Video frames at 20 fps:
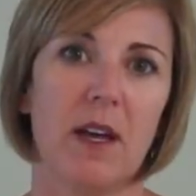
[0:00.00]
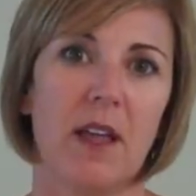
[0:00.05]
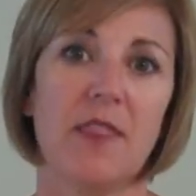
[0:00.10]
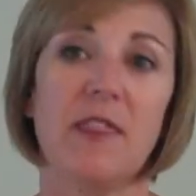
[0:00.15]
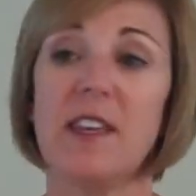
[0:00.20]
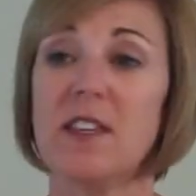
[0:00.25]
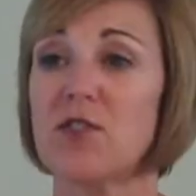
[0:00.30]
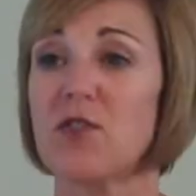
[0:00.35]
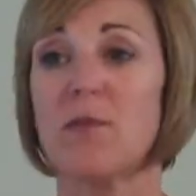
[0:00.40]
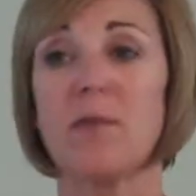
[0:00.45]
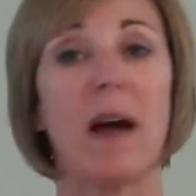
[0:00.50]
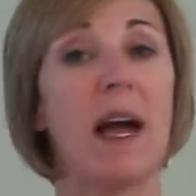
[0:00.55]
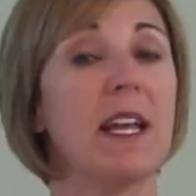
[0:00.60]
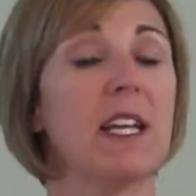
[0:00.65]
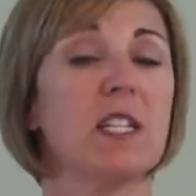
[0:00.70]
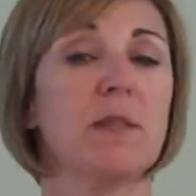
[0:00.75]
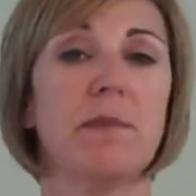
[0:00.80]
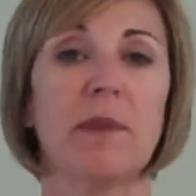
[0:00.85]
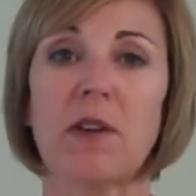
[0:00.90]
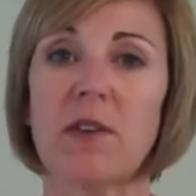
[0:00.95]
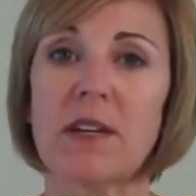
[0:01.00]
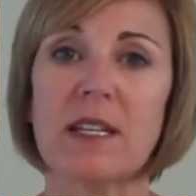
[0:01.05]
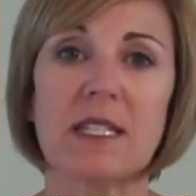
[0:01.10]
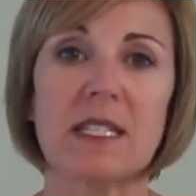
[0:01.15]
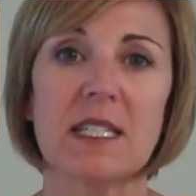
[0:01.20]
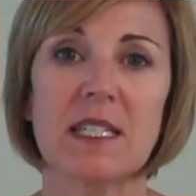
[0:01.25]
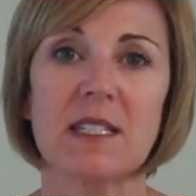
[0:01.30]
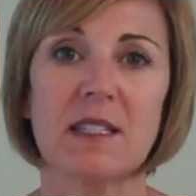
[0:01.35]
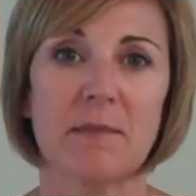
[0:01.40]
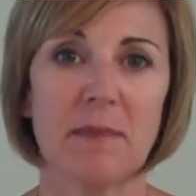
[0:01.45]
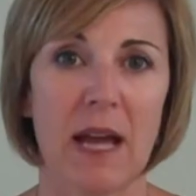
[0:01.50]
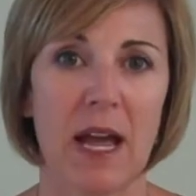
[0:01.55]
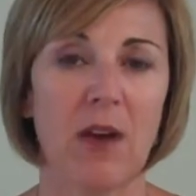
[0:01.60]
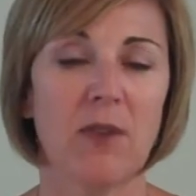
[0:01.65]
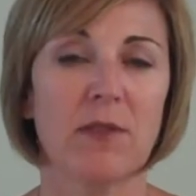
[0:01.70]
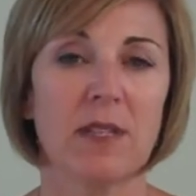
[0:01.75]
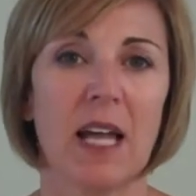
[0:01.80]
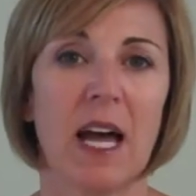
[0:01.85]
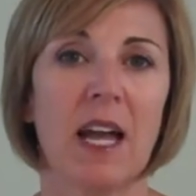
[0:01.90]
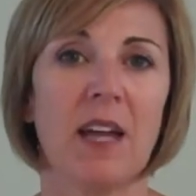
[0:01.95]
These are my experiences in my
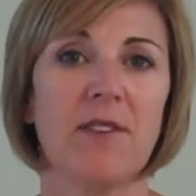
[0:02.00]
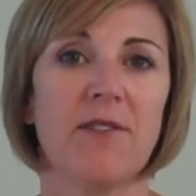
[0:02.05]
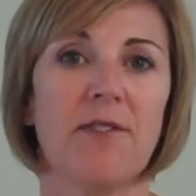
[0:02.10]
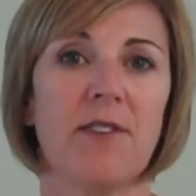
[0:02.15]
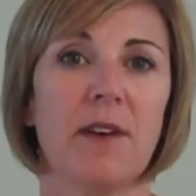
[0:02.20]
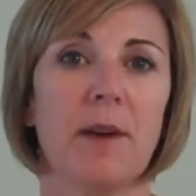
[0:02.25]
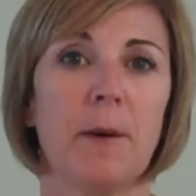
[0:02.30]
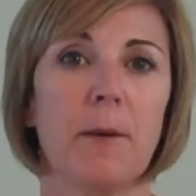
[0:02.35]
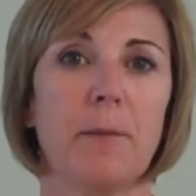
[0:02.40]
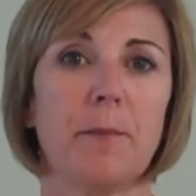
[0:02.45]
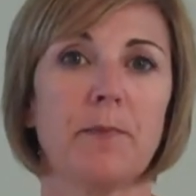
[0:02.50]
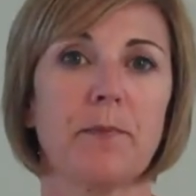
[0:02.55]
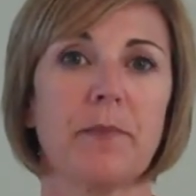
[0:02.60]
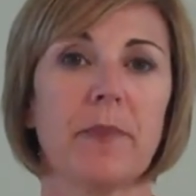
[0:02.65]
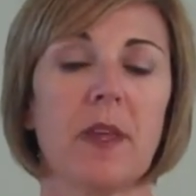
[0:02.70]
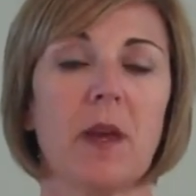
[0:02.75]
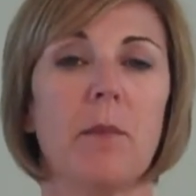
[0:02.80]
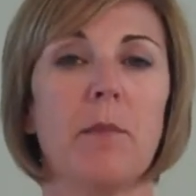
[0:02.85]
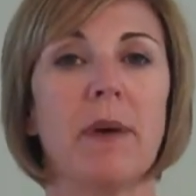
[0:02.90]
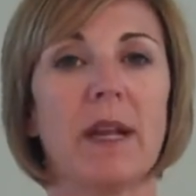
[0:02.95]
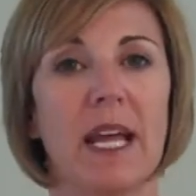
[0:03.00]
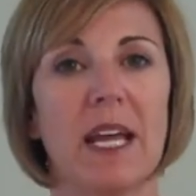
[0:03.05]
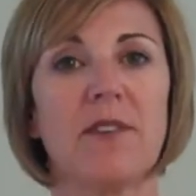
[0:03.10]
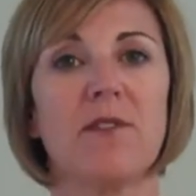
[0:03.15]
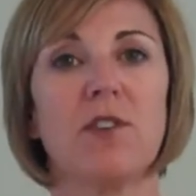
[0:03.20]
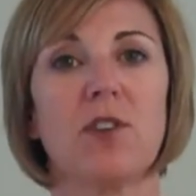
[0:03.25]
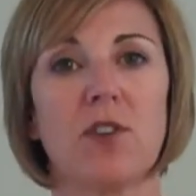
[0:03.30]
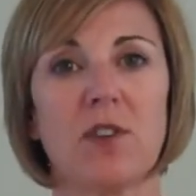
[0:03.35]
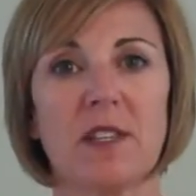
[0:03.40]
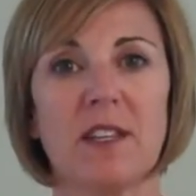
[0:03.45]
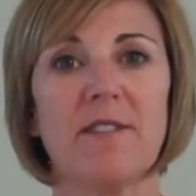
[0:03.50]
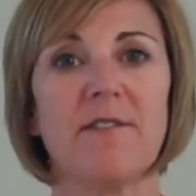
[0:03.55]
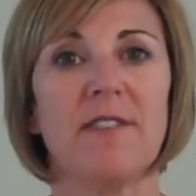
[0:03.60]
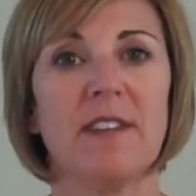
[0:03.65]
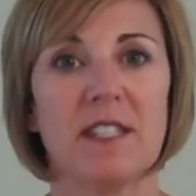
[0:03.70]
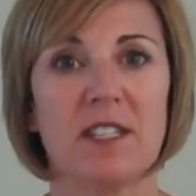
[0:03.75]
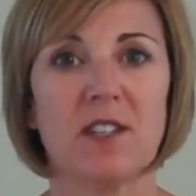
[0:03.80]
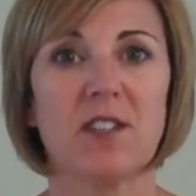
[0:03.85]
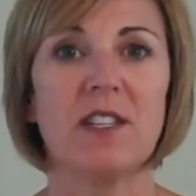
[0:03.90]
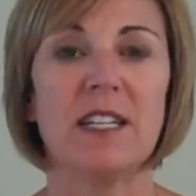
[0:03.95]
own life, but I have learned that
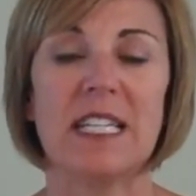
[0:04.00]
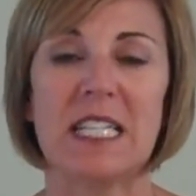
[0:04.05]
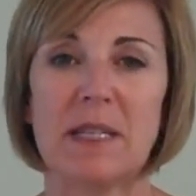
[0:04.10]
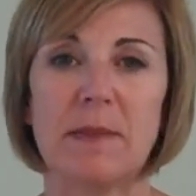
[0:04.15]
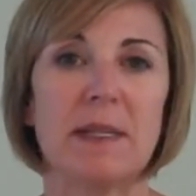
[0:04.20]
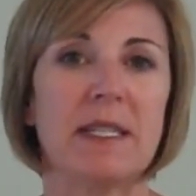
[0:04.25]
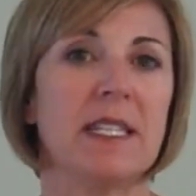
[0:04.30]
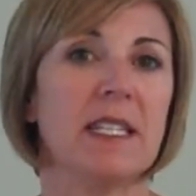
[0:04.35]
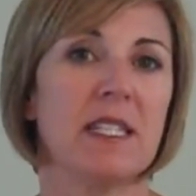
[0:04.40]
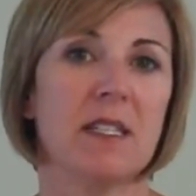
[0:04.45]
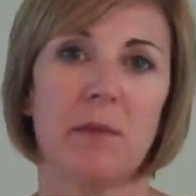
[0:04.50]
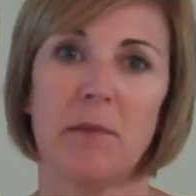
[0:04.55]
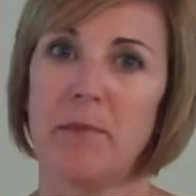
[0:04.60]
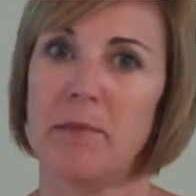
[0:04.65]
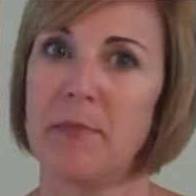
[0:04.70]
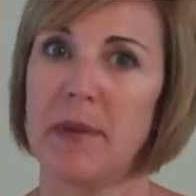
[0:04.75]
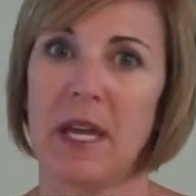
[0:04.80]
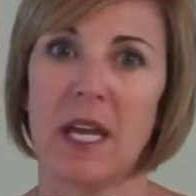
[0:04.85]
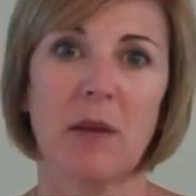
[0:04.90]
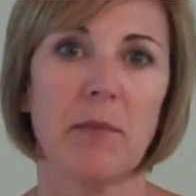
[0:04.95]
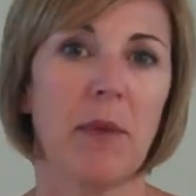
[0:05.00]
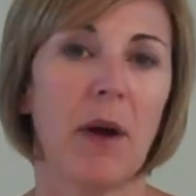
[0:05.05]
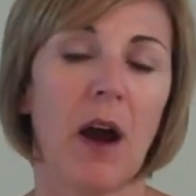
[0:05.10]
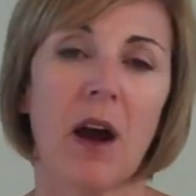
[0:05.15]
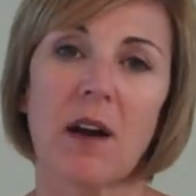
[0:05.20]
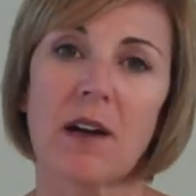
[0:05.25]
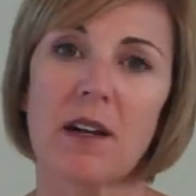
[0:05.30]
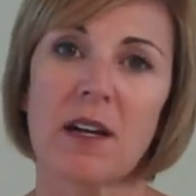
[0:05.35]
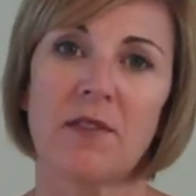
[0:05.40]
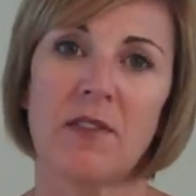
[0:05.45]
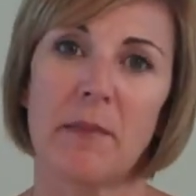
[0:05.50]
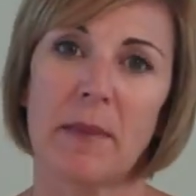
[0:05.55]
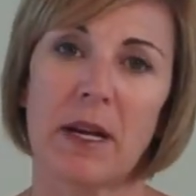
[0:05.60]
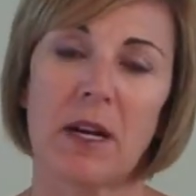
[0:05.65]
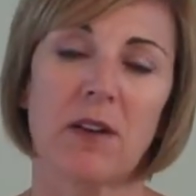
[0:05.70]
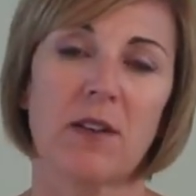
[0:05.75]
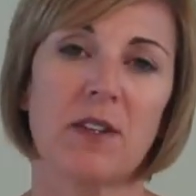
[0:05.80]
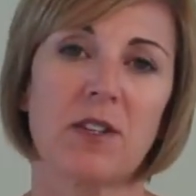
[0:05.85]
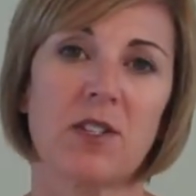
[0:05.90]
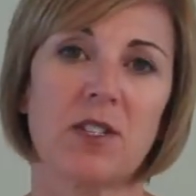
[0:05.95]
physical intimacy is a big part of a
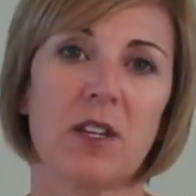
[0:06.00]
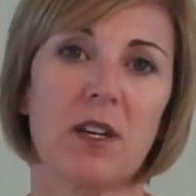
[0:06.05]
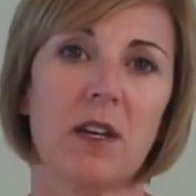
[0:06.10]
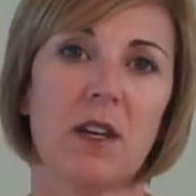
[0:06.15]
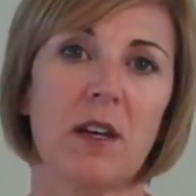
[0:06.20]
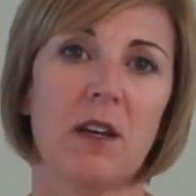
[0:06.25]
marriage.